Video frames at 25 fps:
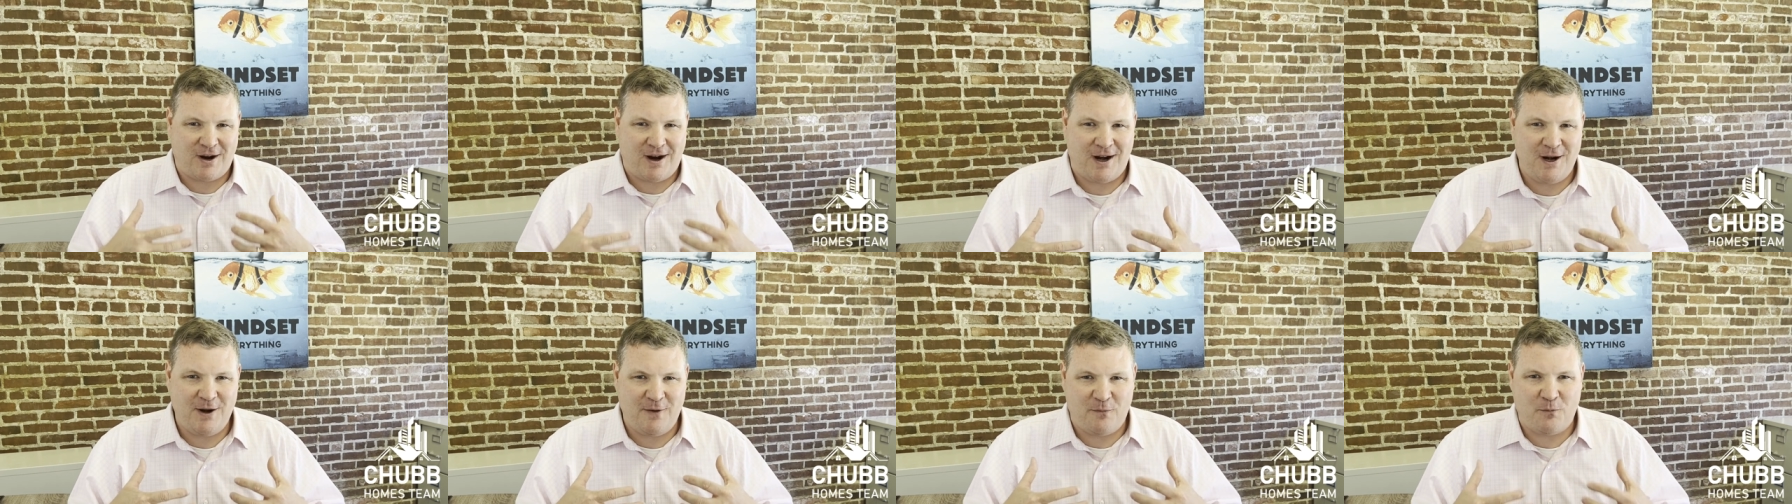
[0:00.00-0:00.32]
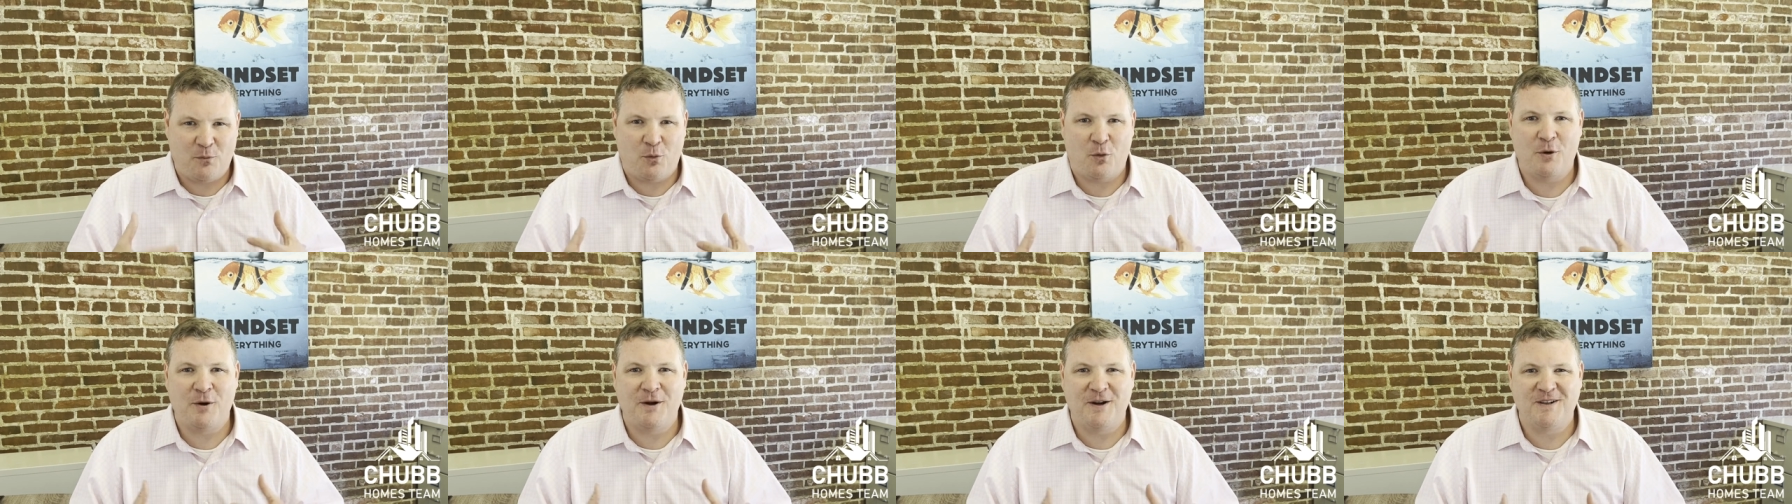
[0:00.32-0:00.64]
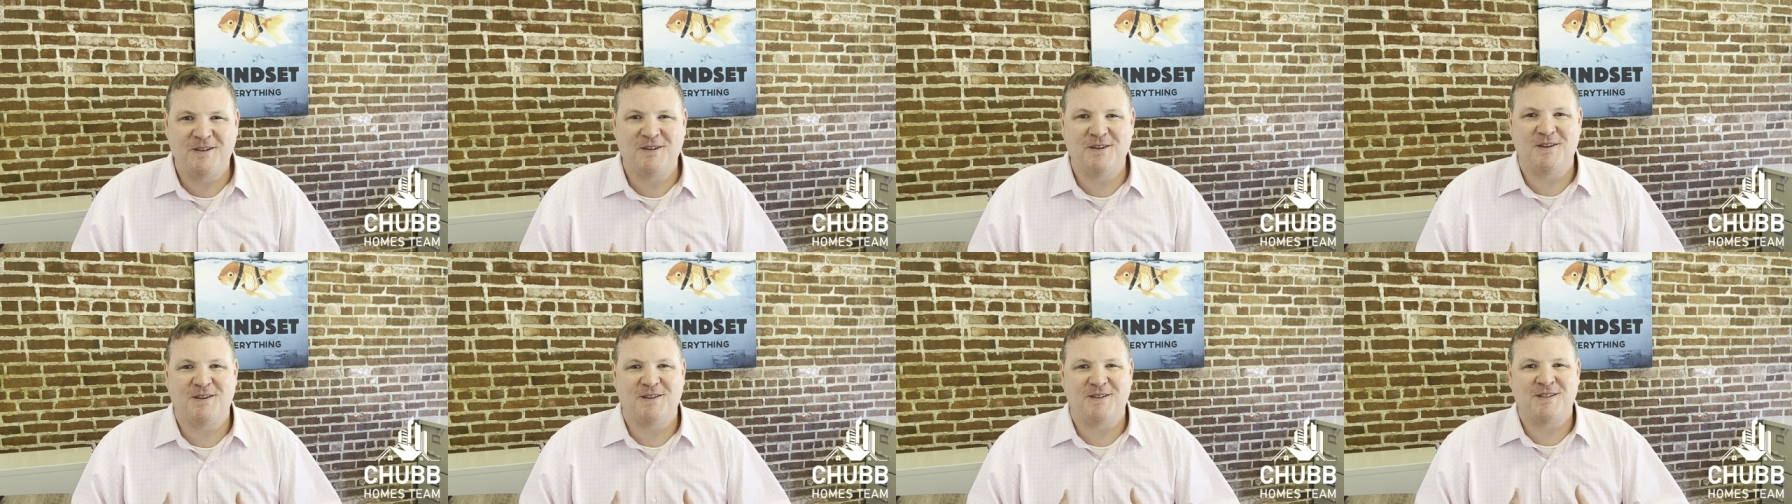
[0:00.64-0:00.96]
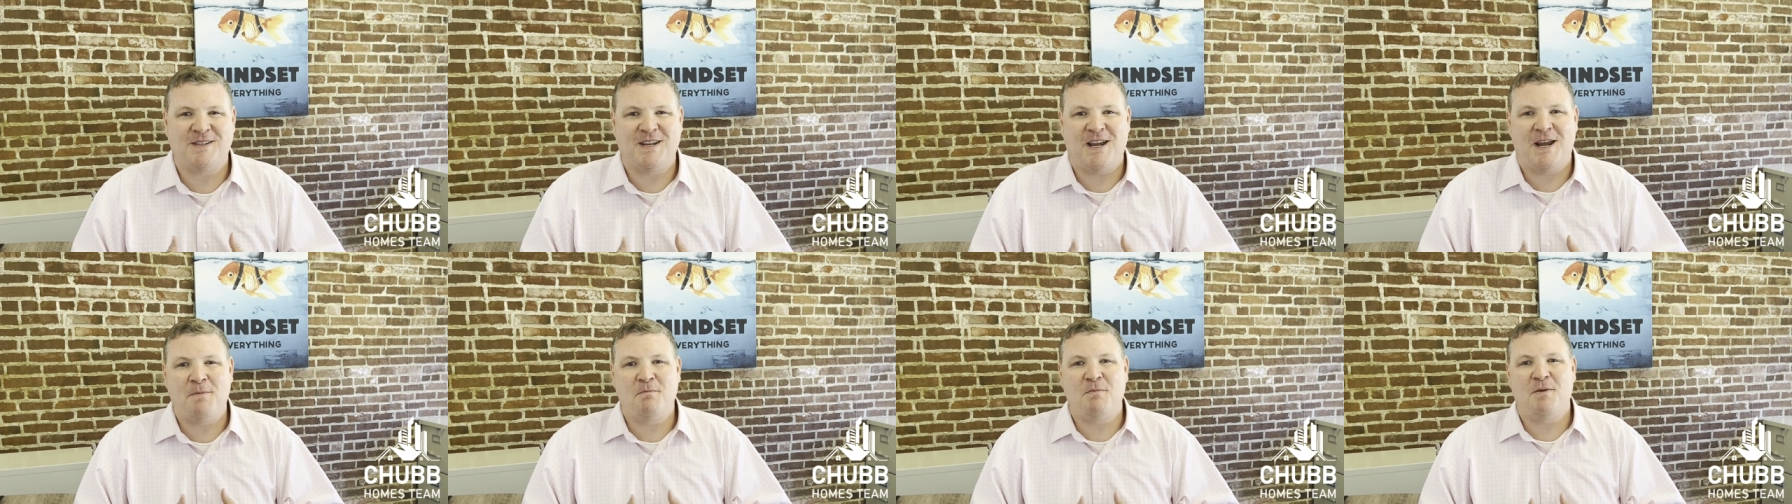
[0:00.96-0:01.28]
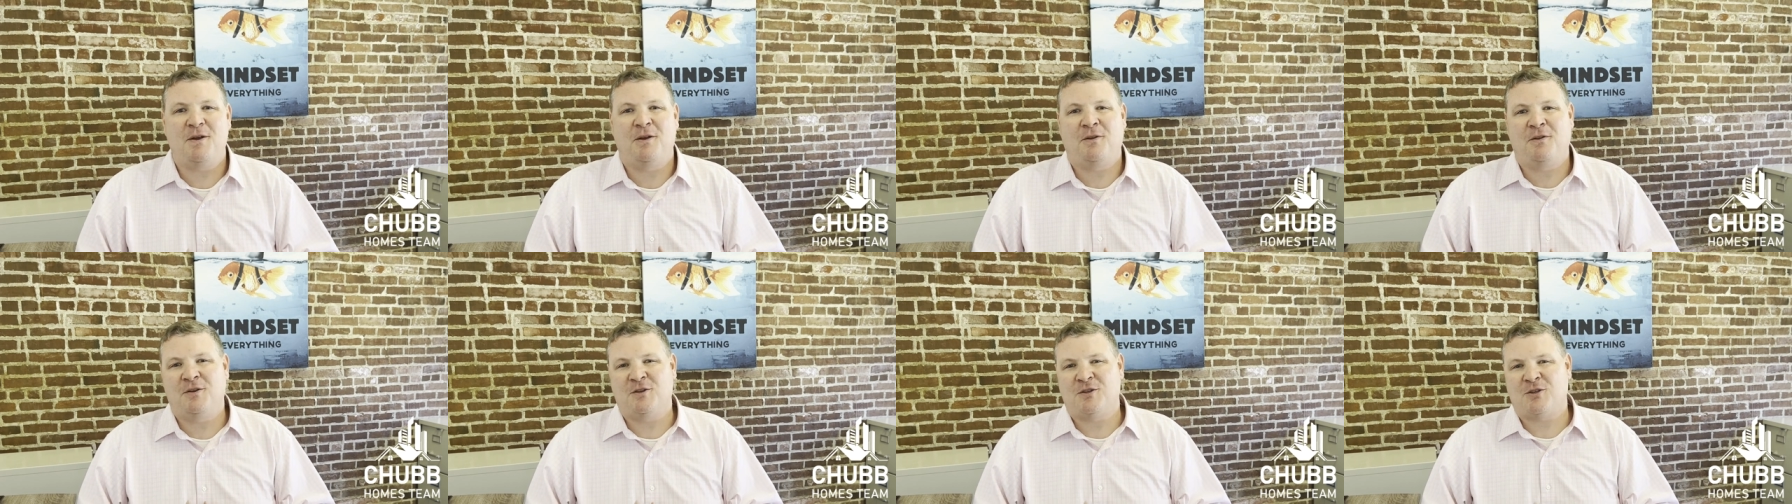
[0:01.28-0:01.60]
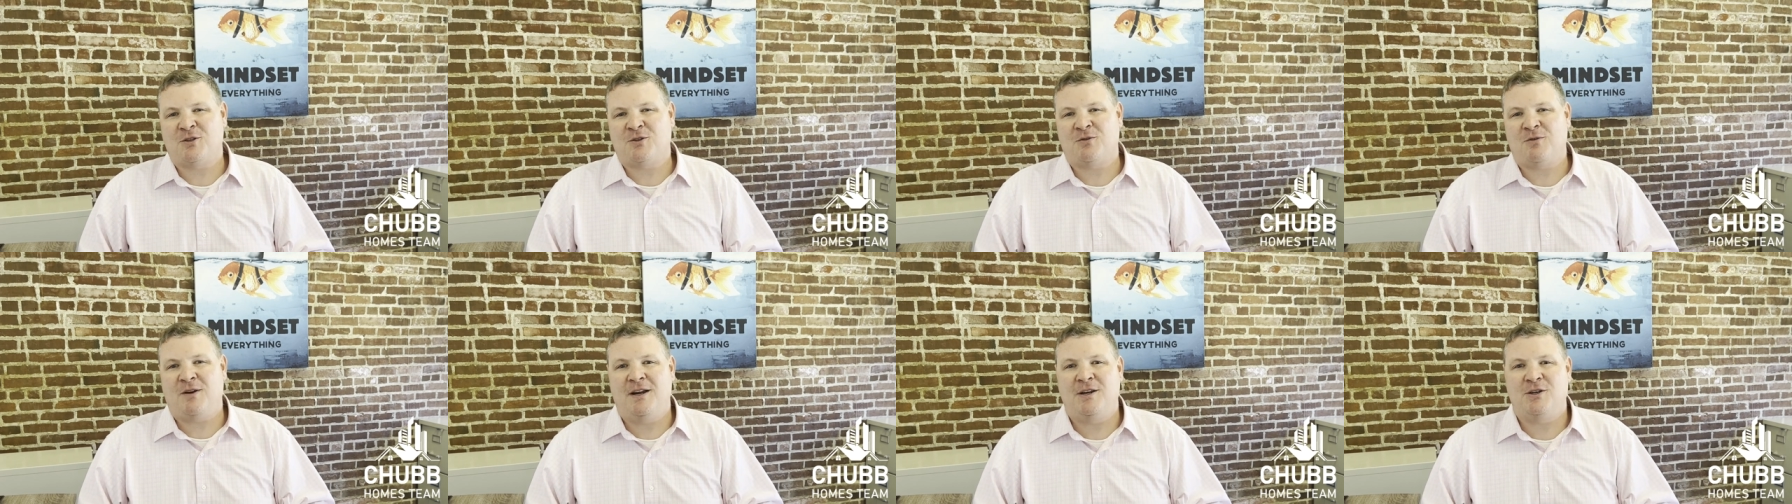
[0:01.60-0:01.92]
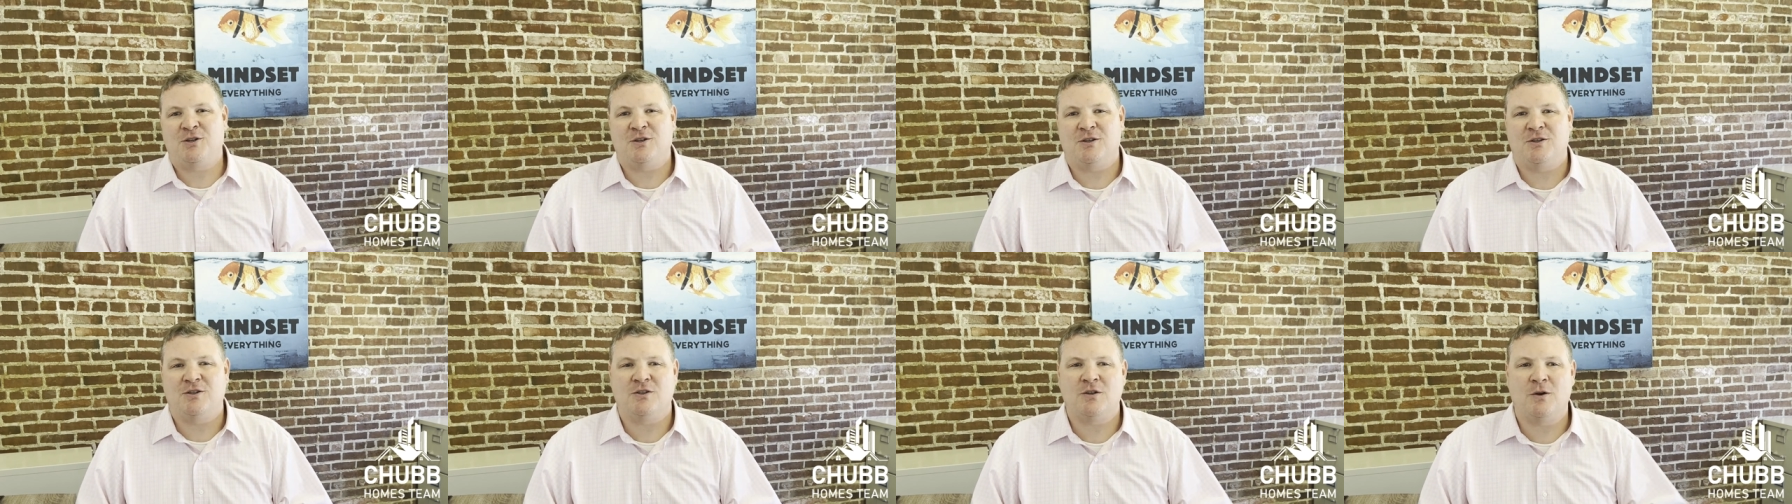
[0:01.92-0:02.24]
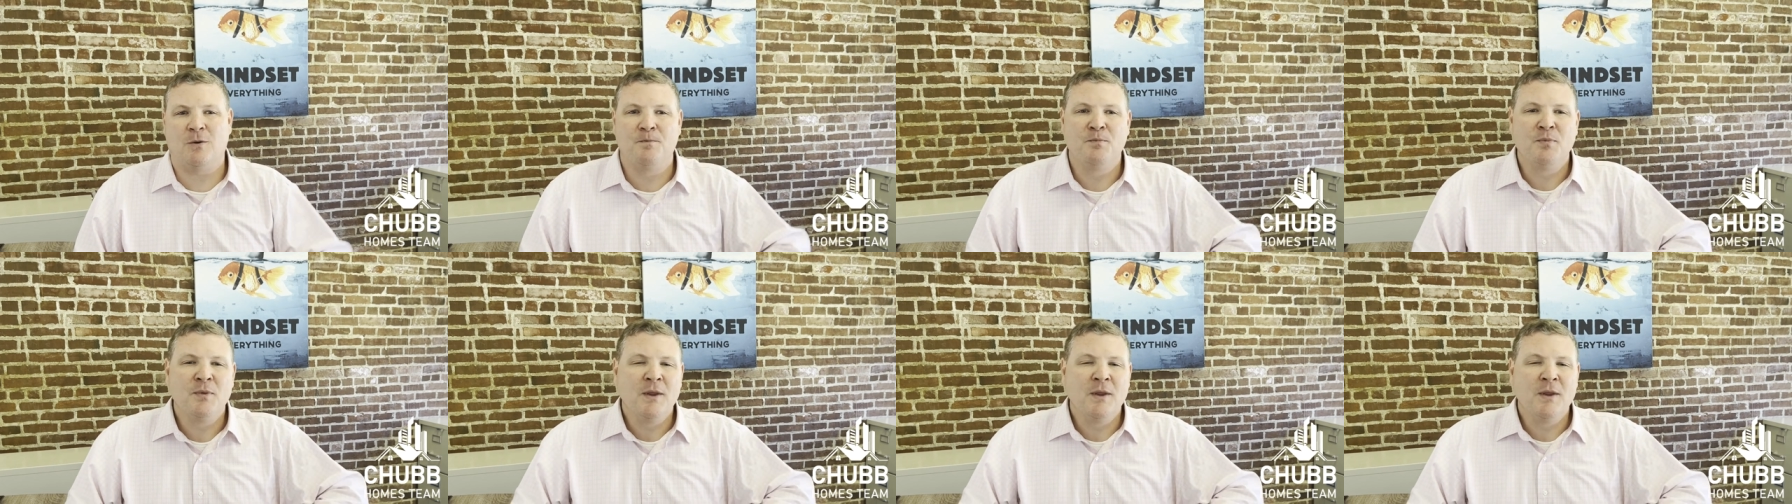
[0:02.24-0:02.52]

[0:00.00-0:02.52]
kind of pointing to the same illustration. So